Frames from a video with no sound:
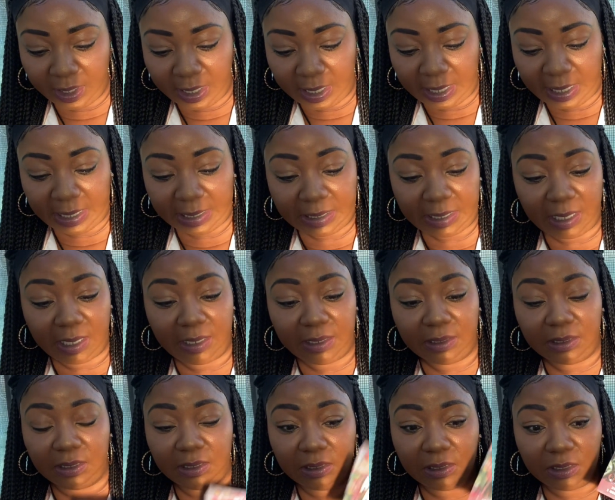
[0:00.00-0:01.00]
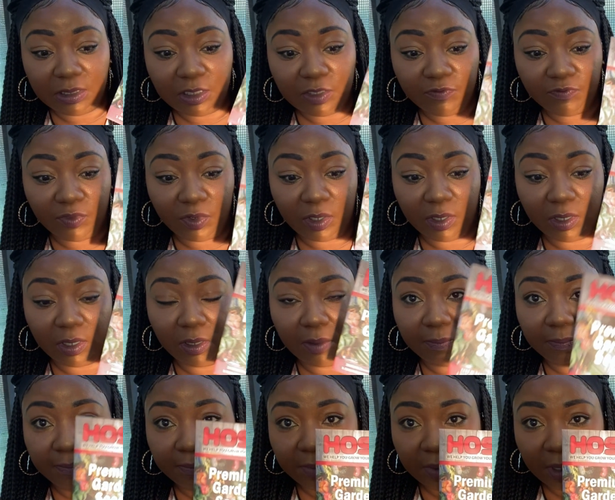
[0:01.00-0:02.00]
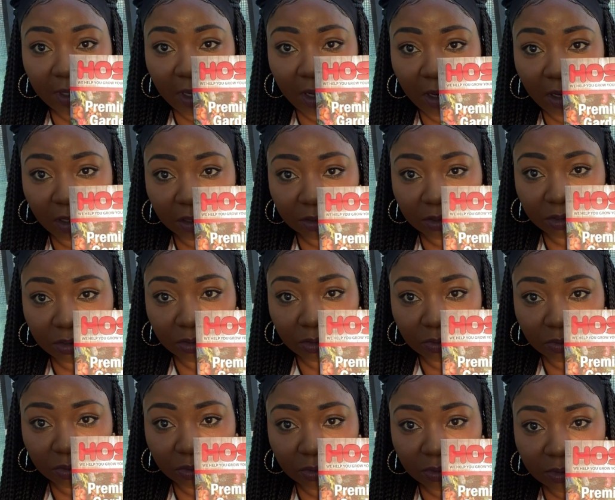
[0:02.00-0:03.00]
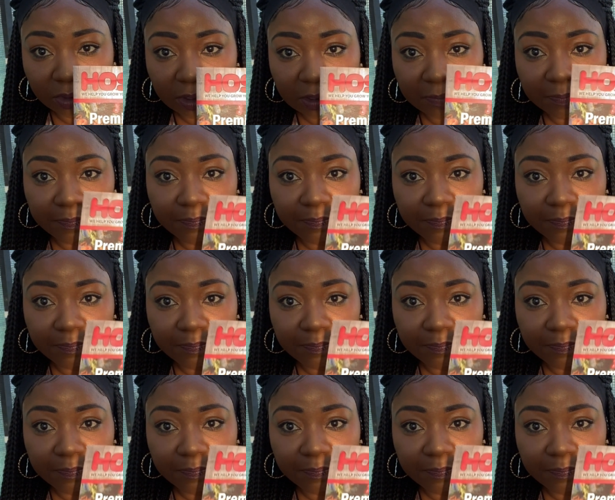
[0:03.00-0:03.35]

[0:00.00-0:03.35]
I got these from Haas Tools.